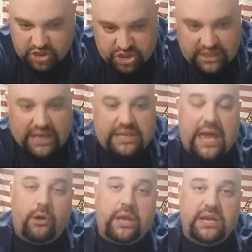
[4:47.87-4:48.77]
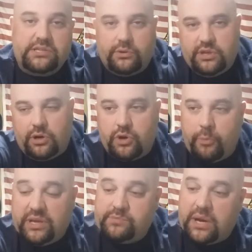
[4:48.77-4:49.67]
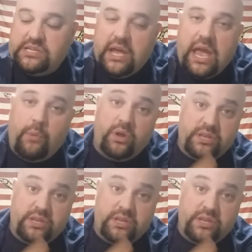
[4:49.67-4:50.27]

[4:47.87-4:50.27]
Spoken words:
Shit like that, okay? So, no big surprise. And